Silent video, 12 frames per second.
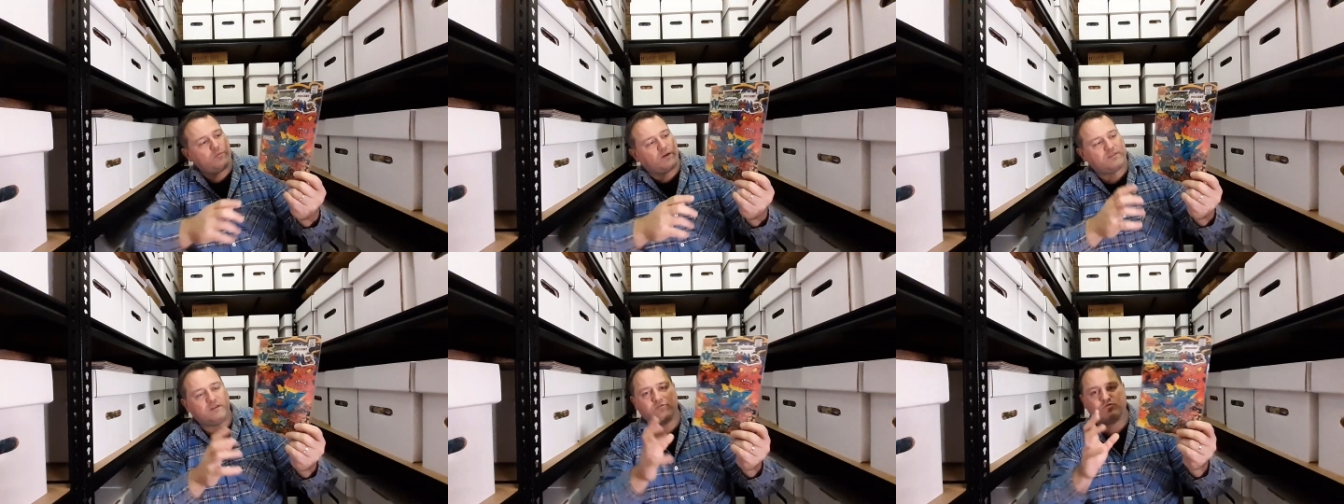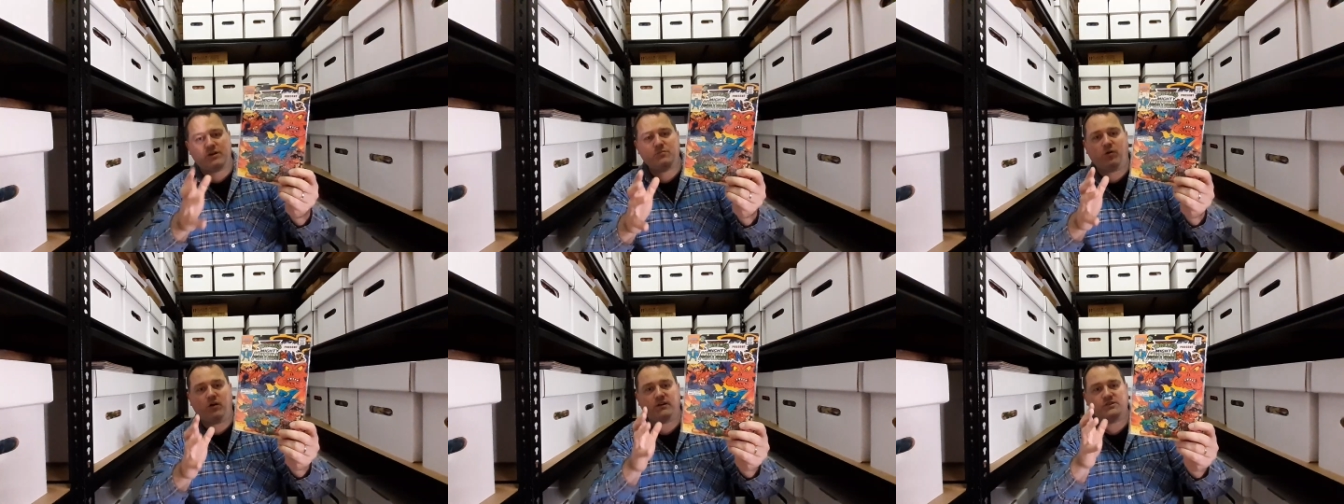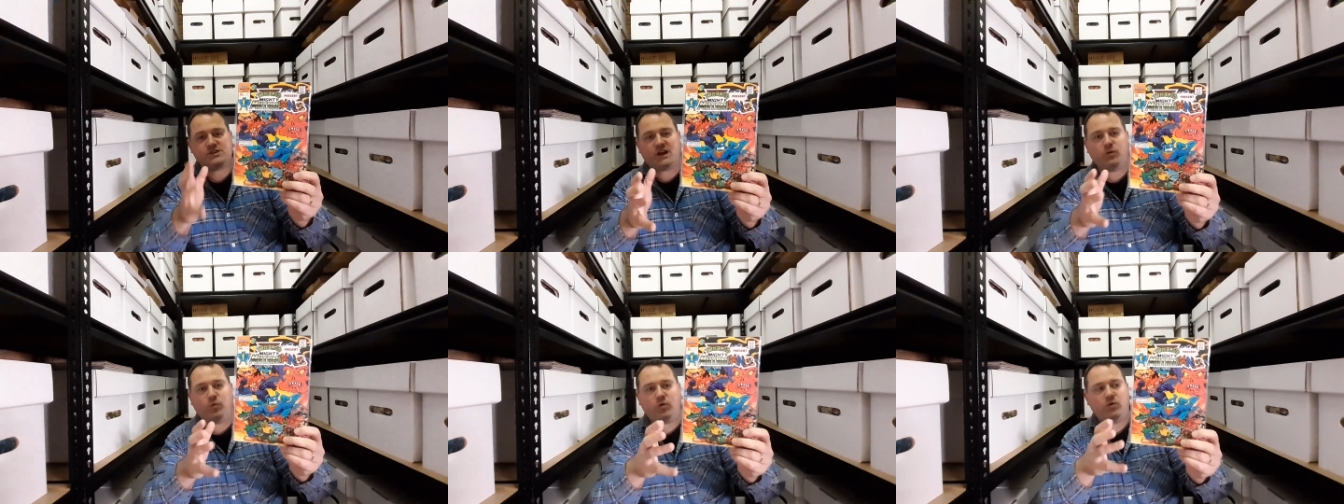I think Dreadmon and
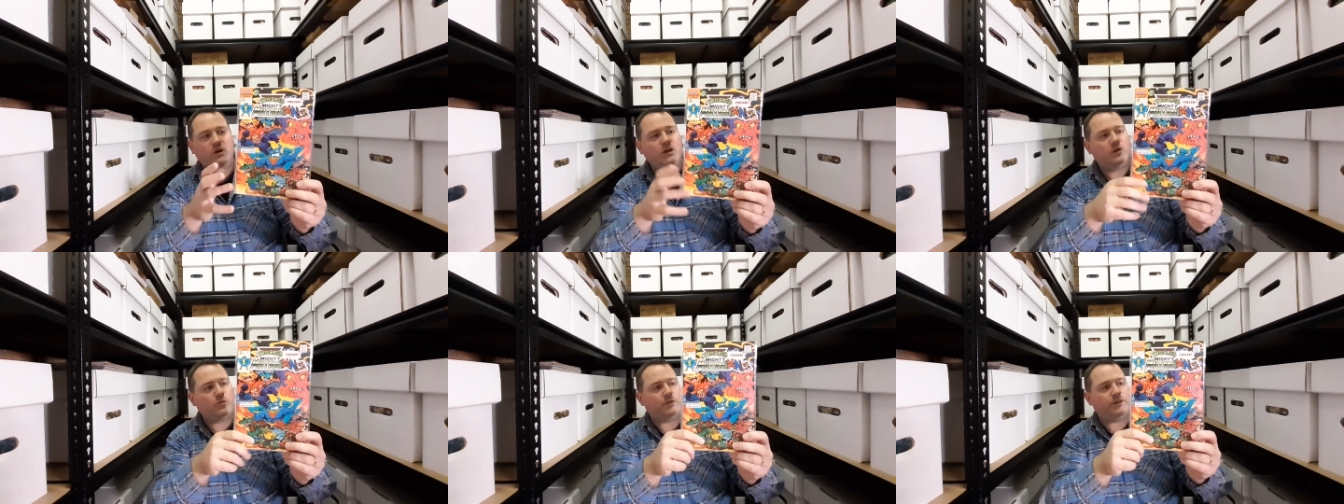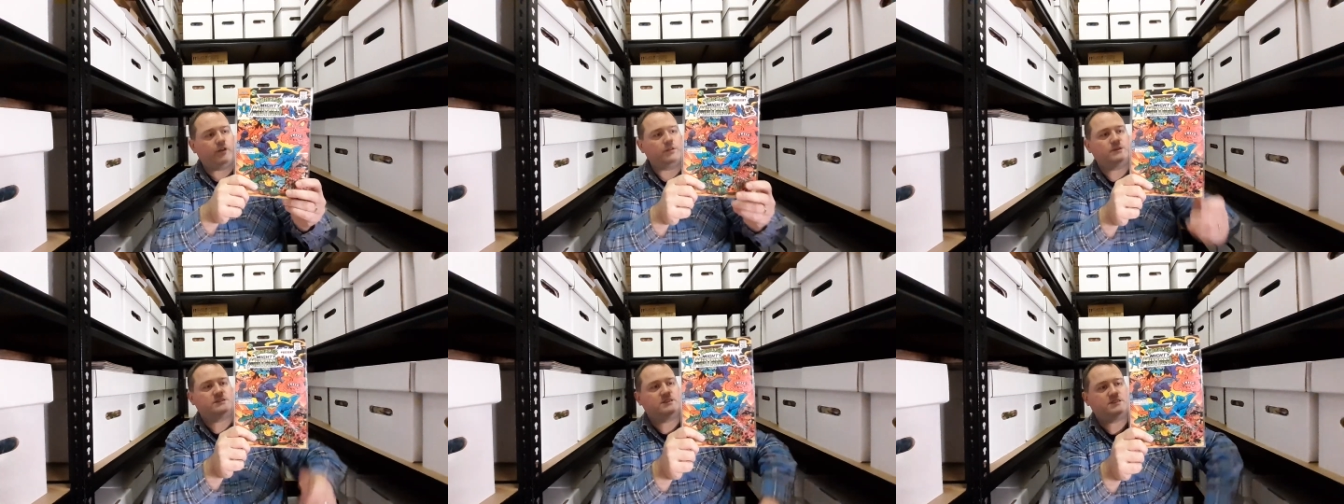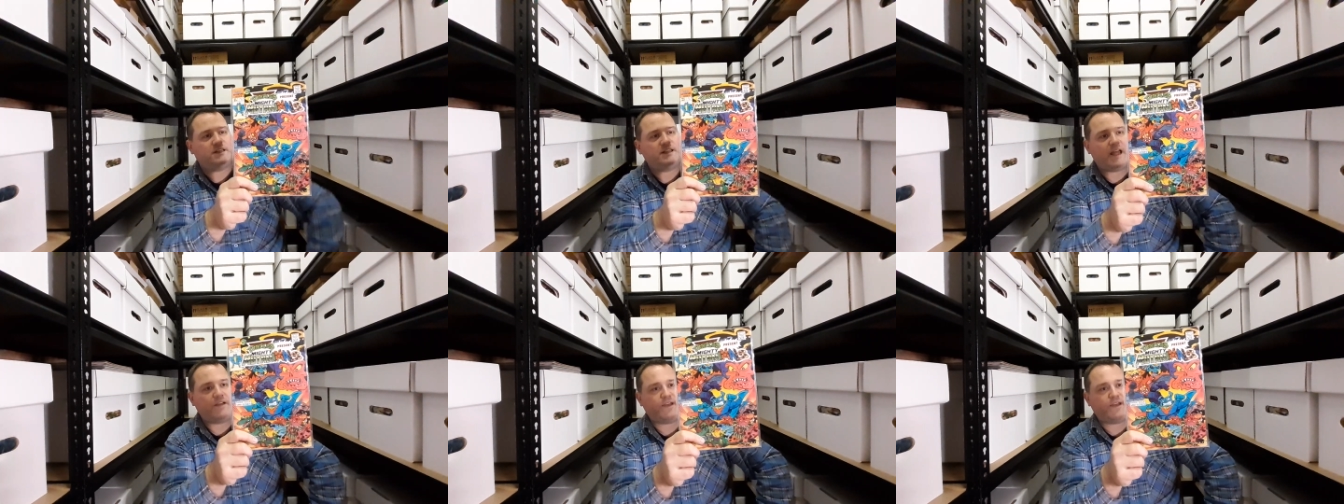Jaguar were the only ones that didn't have